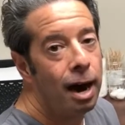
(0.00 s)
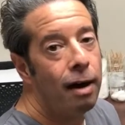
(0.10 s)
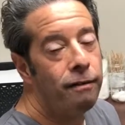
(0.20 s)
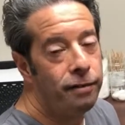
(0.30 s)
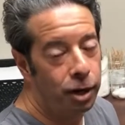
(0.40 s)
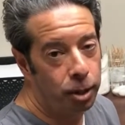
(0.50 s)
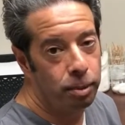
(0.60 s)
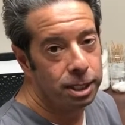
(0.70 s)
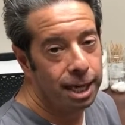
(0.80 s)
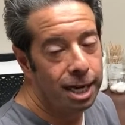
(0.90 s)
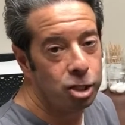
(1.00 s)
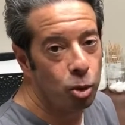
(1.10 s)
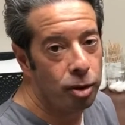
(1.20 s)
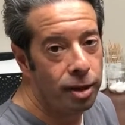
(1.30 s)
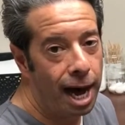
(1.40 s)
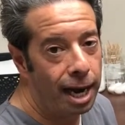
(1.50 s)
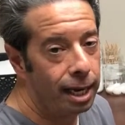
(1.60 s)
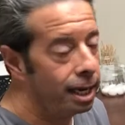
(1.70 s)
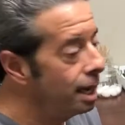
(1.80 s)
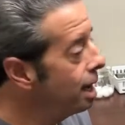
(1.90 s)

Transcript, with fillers: a very precise orthotic.